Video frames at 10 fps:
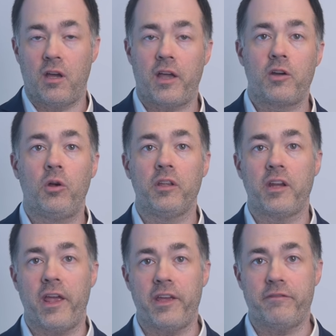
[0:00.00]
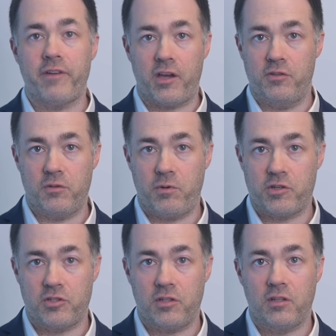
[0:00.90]
I call it a value
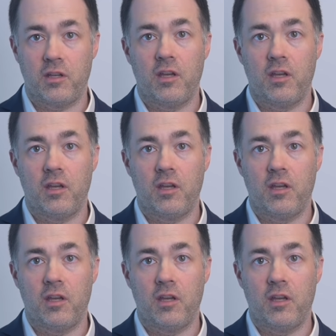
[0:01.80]
question.